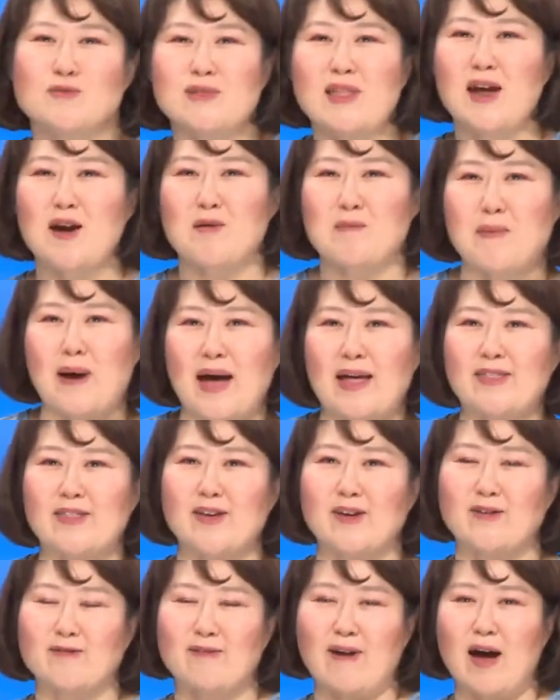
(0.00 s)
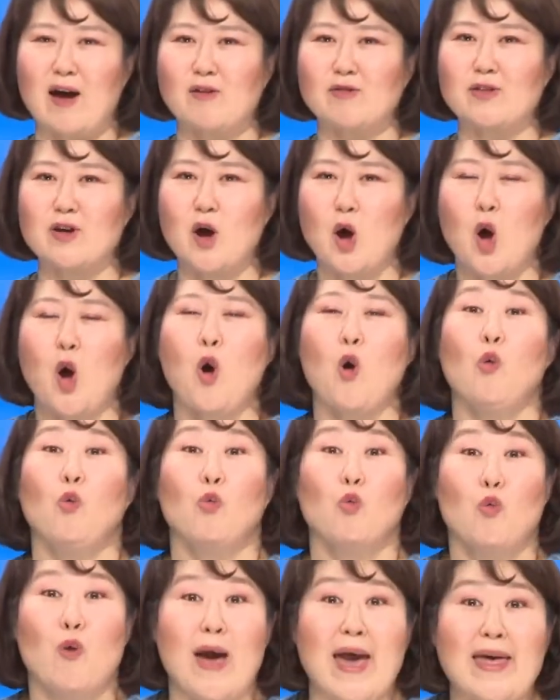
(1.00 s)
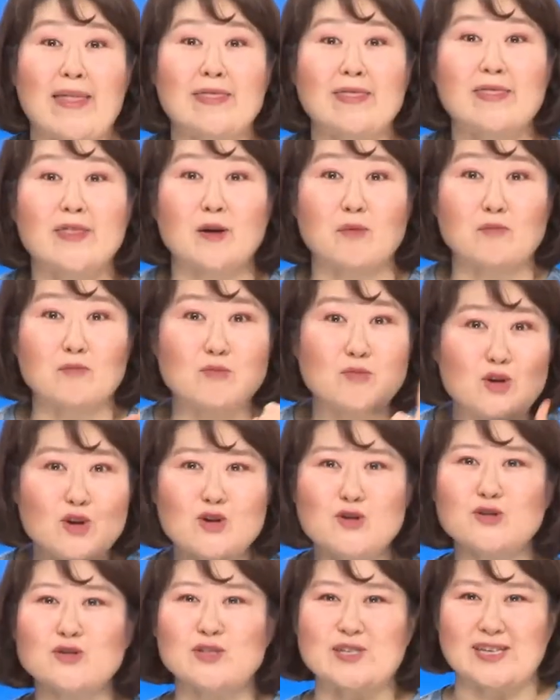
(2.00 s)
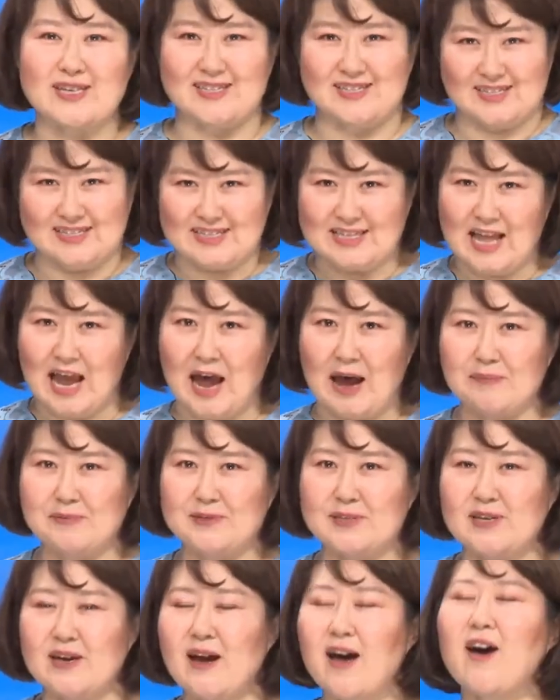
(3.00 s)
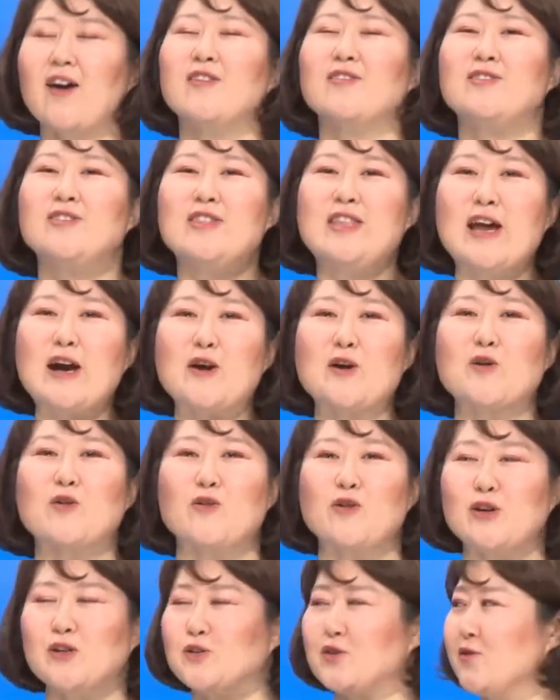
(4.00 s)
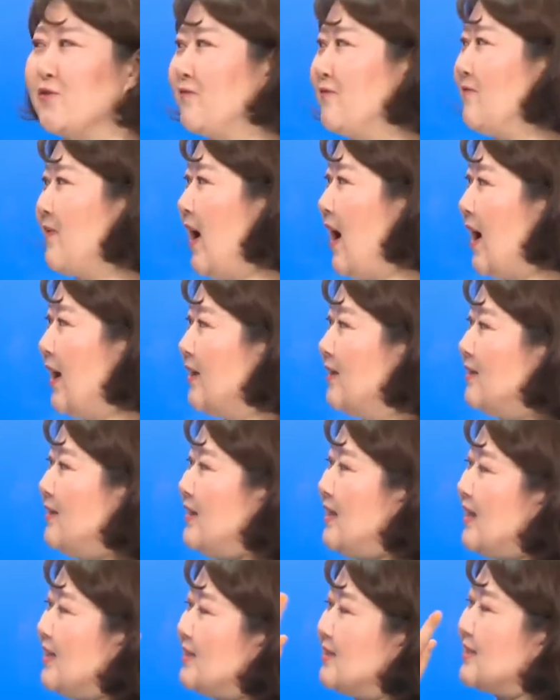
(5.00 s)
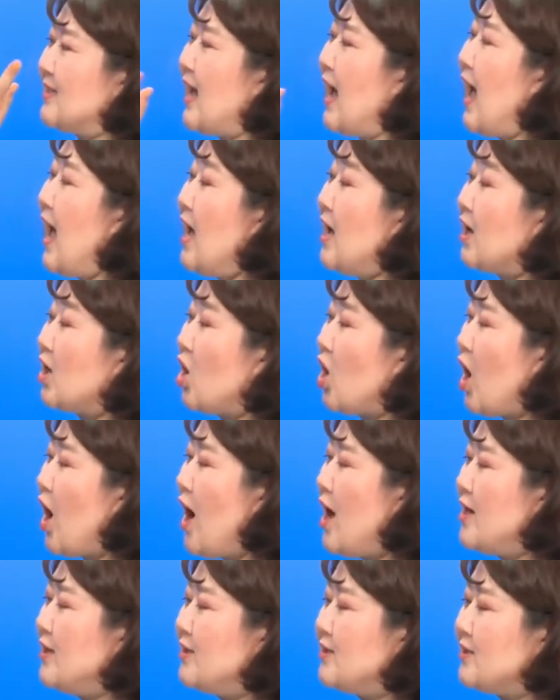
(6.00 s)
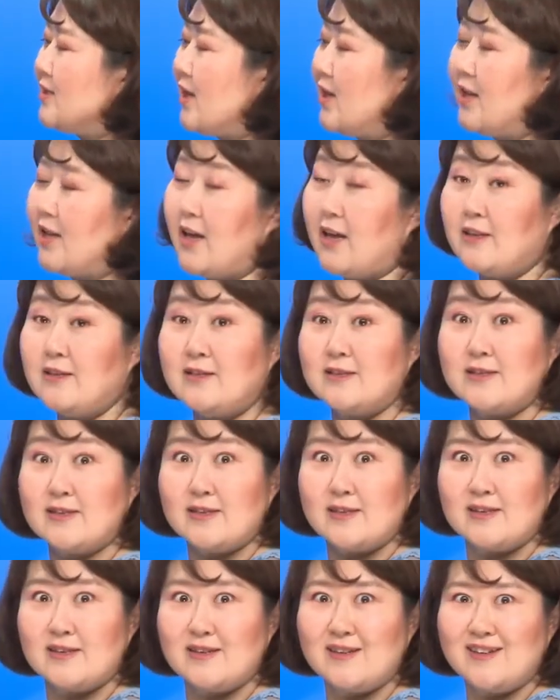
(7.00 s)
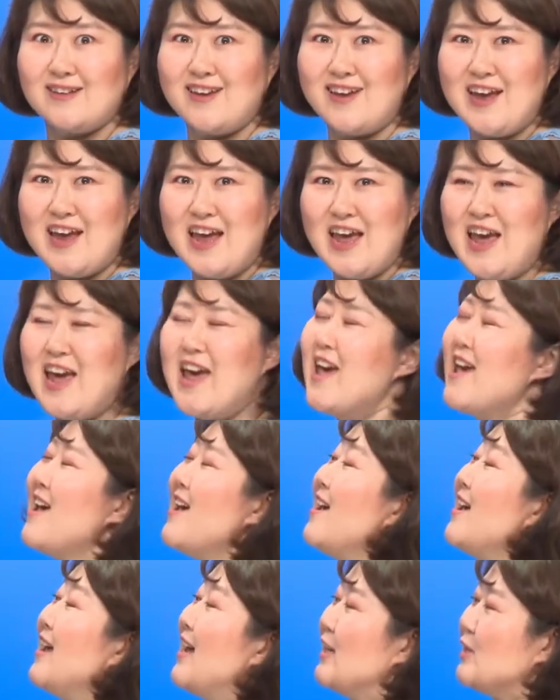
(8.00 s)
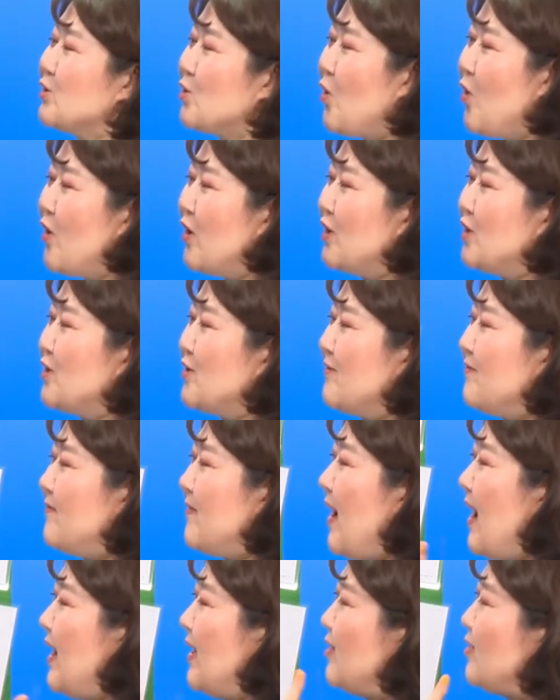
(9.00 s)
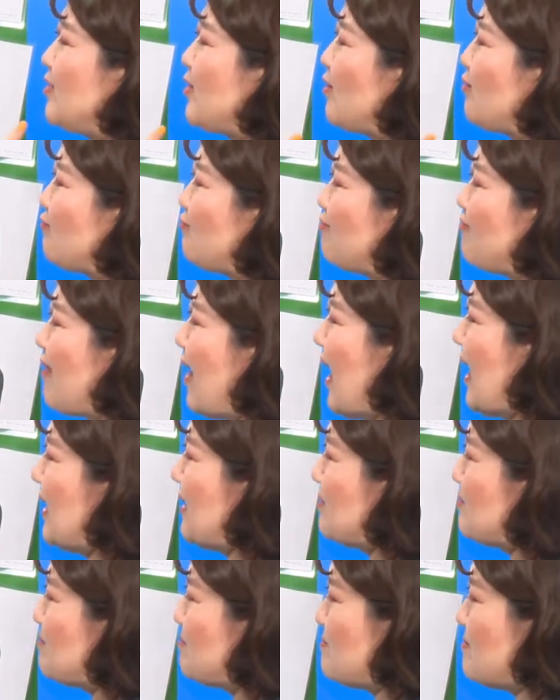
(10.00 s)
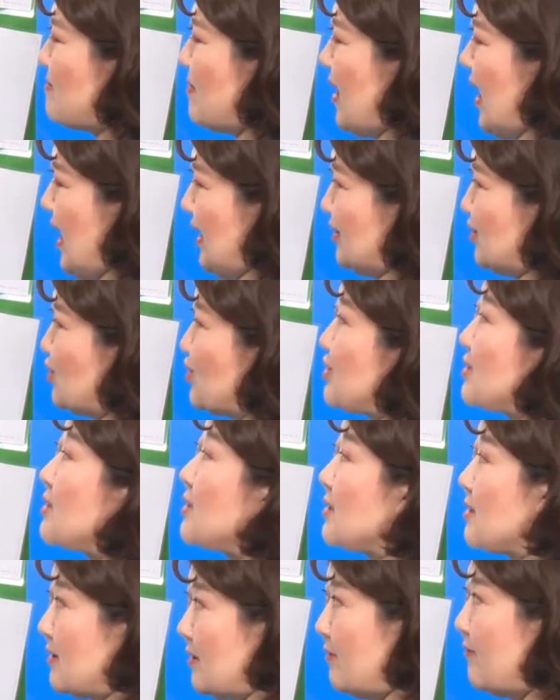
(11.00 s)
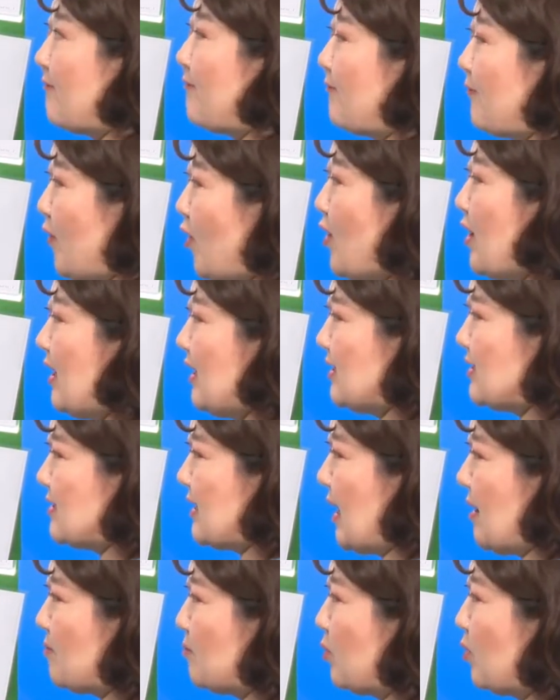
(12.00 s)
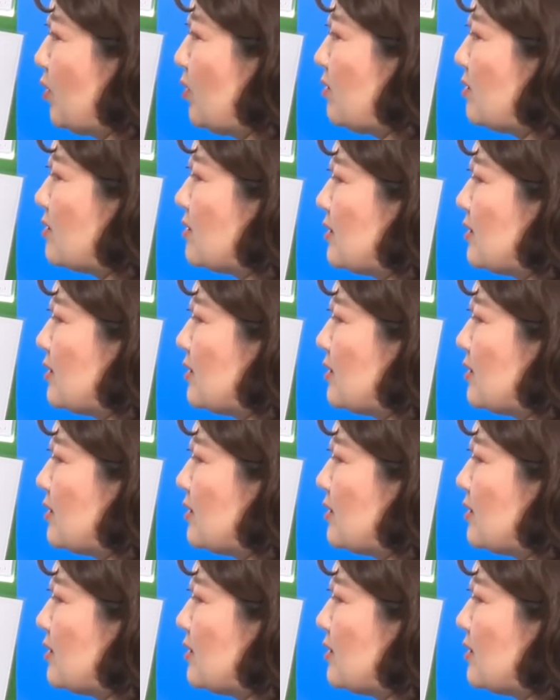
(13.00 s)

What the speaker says: their body around. When the music stops, they're going to find this consonant is going to find the right match. For example,